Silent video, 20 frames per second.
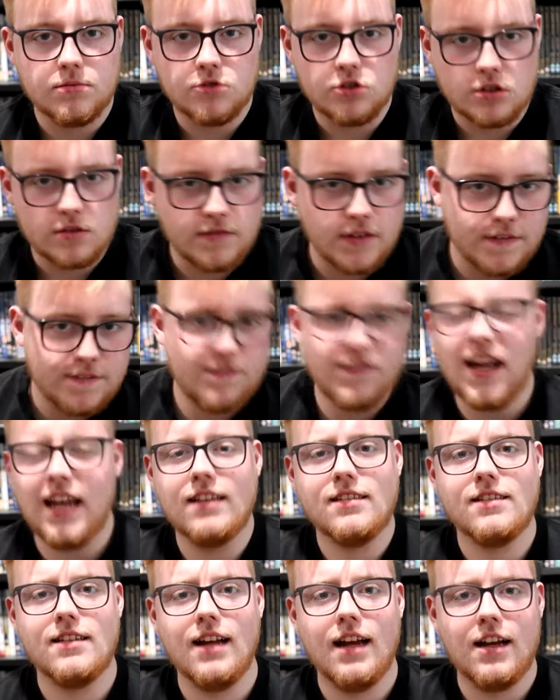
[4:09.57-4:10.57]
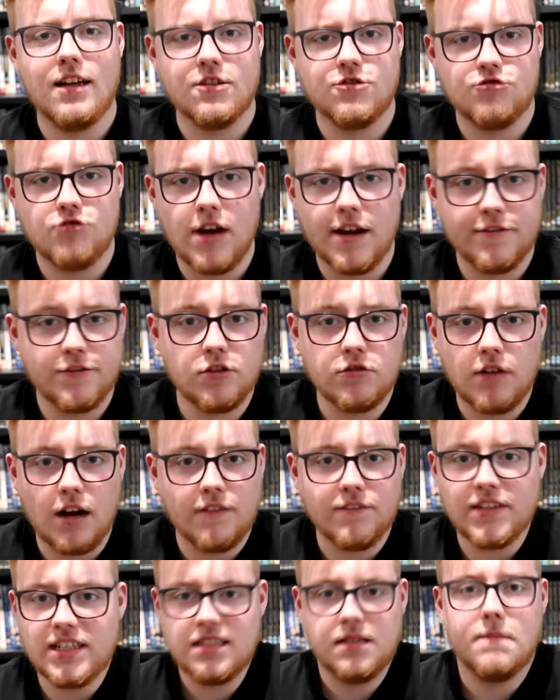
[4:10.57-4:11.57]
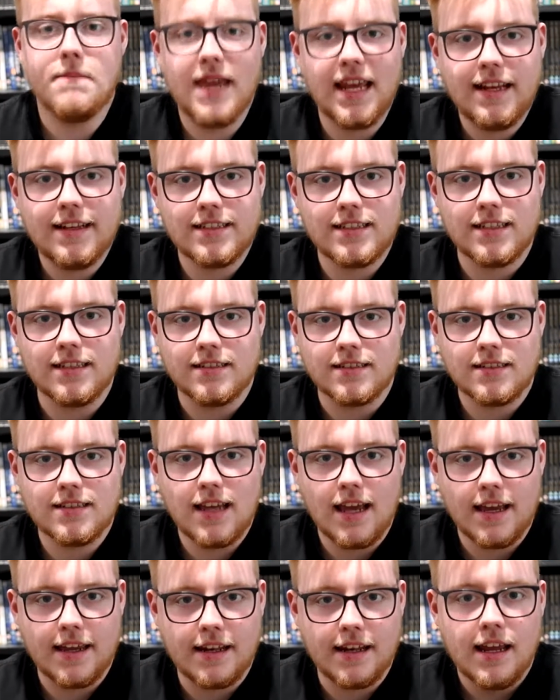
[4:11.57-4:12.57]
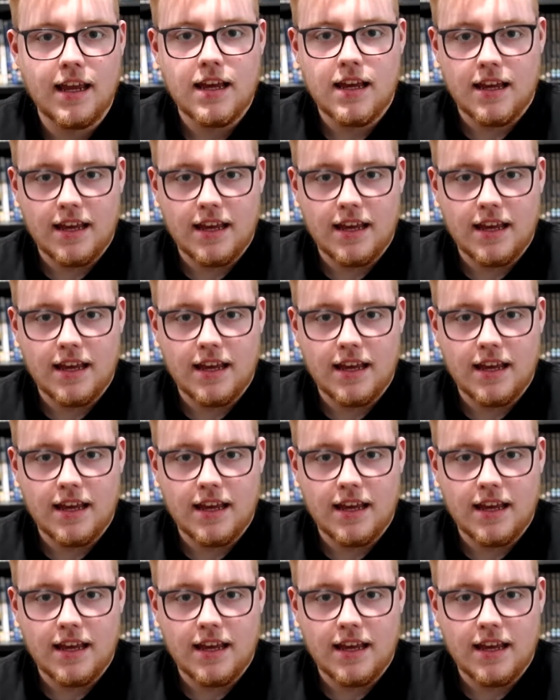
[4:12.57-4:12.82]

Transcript: just the fast cars driving around this amazing setting.